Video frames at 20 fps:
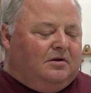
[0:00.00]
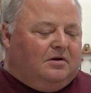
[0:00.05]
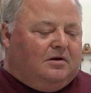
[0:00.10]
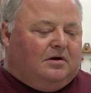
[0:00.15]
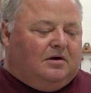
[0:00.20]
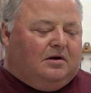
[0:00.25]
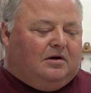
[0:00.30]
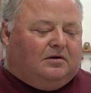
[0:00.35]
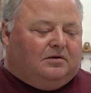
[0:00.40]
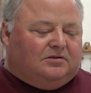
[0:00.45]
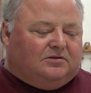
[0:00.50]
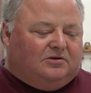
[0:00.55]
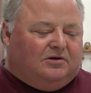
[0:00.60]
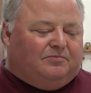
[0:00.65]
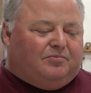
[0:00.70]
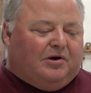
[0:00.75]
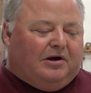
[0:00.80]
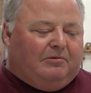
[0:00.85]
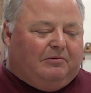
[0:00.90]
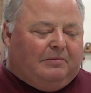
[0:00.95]
So
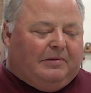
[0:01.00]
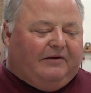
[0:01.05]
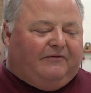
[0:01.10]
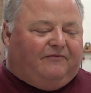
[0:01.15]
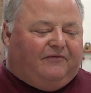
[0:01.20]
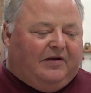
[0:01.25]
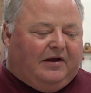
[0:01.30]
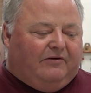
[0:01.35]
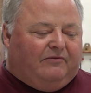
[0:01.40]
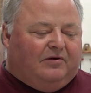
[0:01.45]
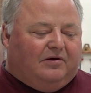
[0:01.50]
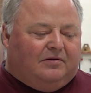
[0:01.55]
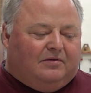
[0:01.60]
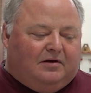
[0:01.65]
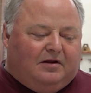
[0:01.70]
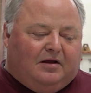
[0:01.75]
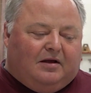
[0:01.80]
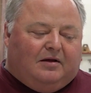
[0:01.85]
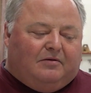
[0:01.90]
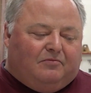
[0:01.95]
it'd probably be my favorite.
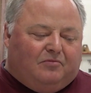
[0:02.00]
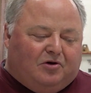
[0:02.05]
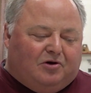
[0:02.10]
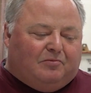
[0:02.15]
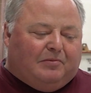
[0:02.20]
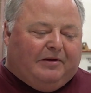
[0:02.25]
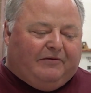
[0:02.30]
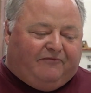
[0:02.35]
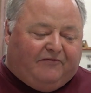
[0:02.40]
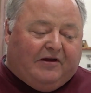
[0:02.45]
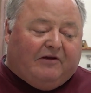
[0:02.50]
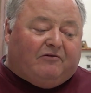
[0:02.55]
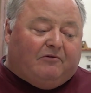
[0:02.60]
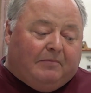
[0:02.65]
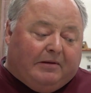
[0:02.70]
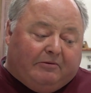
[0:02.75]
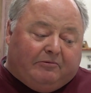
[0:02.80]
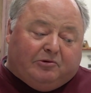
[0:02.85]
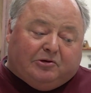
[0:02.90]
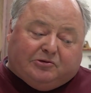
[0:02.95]
One of my favorite
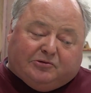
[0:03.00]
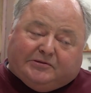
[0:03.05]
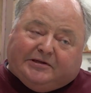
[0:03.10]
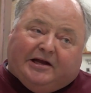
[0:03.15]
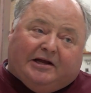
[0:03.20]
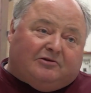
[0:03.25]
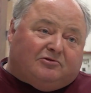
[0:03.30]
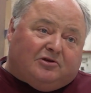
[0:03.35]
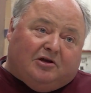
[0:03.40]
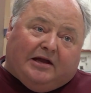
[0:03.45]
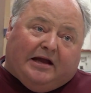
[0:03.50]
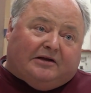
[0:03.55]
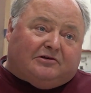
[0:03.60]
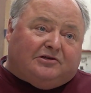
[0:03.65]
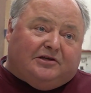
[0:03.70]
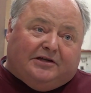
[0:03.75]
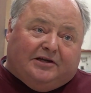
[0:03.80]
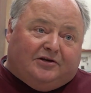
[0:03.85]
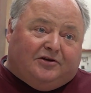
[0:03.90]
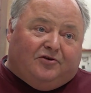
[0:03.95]
memories was
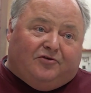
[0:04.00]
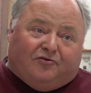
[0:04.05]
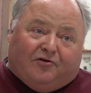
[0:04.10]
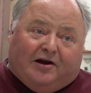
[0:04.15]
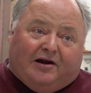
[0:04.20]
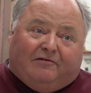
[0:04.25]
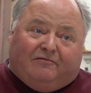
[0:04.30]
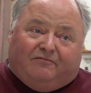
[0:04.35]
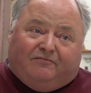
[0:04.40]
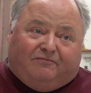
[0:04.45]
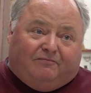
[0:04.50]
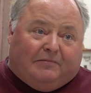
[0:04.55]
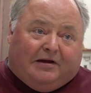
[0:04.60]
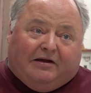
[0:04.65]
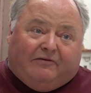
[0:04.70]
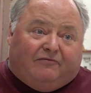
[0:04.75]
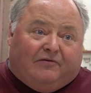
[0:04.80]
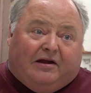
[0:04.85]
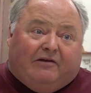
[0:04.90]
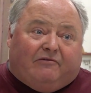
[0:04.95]
actually getting to drive
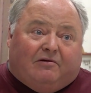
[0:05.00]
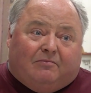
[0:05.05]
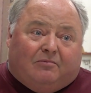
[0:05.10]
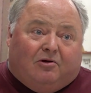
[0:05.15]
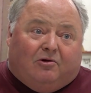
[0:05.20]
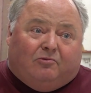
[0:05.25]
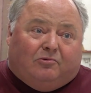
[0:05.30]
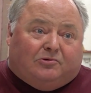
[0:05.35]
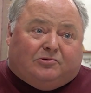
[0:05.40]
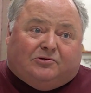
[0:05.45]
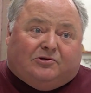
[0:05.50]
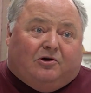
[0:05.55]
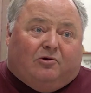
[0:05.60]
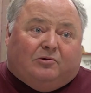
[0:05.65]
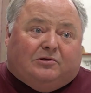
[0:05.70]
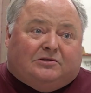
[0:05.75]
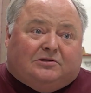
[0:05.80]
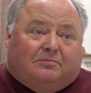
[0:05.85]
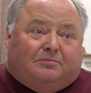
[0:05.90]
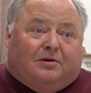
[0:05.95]
my favorite boat, which was
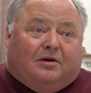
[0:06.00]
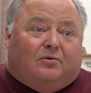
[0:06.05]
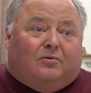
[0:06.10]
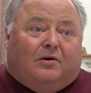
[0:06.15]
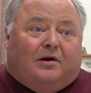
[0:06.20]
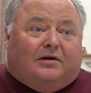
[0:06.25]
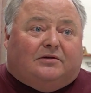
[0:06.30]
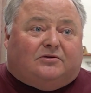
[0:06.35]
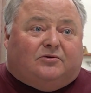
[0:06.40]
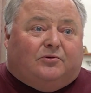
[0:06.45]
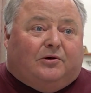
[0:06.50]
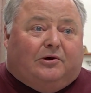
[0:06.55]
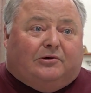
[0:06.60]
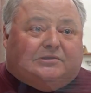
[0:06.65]
always the Budweiser when I